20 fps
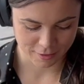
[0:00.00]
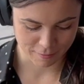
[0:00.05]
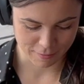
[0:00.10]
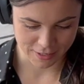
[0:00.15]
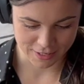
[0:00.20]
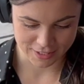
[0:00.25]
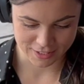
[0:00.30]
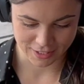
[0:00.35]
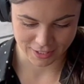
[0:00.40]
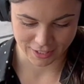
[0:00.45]

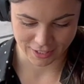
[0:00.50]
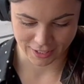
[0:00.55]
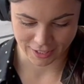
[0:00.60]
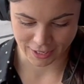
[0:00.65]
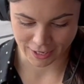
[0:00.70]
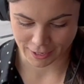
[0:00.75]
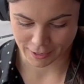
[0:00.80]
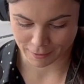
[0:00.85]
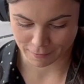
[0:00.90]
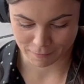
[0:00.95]

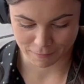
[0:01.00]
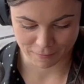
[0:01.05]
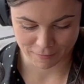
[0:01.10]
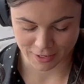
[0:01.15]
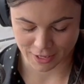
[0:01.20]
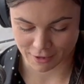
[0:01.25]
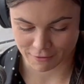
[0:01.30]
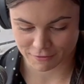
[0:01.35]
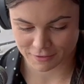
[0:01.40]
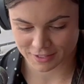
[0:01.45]
amazing
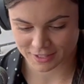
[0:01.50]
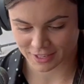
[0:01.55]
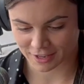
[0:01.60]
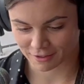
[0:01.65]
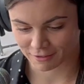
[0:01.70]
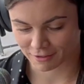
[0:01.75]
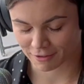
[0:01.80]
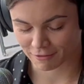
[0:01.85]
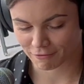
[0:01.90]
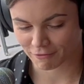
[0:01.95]
gifts
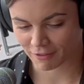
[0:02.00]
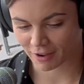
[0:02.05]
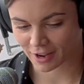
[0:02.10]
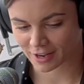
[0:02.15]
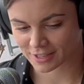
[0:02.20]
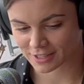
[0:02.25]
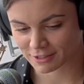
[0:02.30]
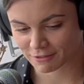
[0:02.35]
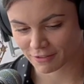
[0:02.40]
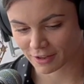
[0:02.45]
and
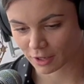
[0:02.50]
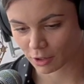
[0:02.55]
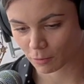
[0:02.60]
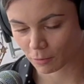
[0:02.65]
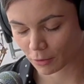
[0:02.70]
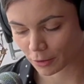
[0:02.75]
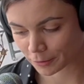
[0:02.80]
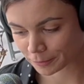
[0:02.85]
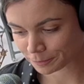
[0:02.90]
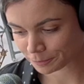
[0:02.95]
finds
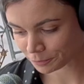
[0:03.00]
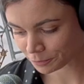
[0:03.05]
available.